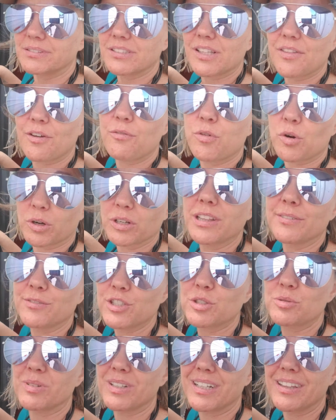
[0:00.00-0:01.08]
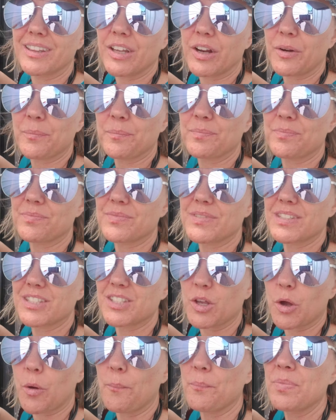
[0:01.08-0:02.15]
the forklift just went in there.
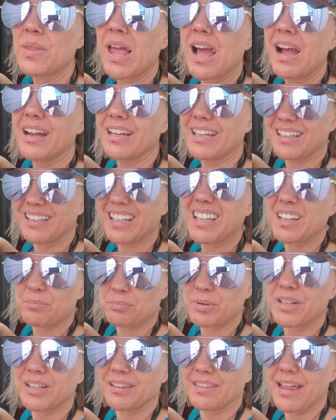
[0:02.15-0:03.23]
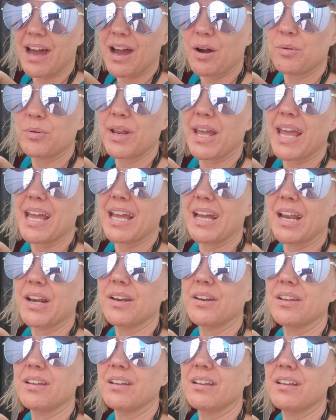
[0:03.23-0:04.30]
So it can get pretty loud
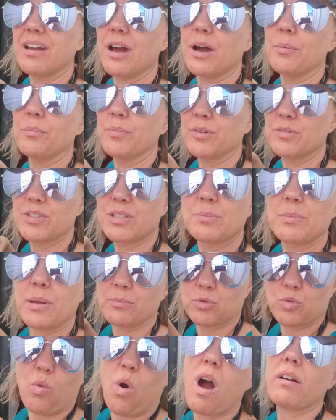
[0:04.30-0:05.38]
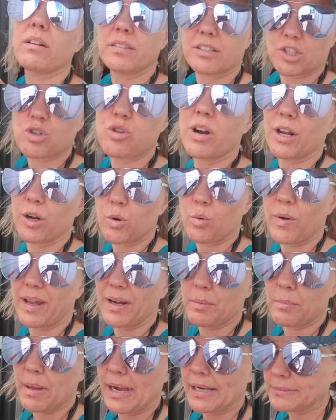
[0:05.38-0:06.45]
and sometimes rock the truck
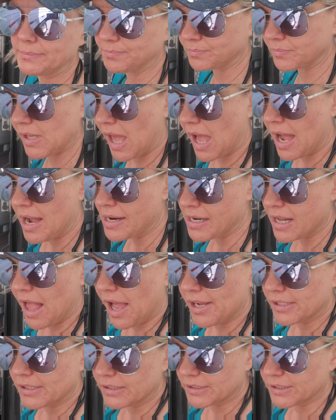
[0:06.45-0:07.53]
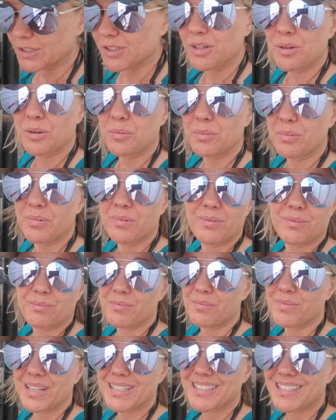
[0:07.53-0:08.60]
quite a bit. So
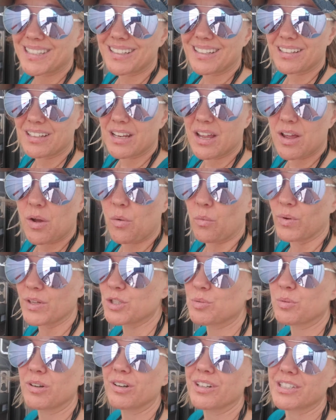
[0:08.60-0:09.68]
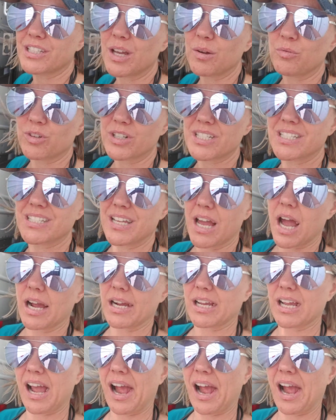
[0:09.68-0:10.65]
that's it. Once we're hooked up, we're done.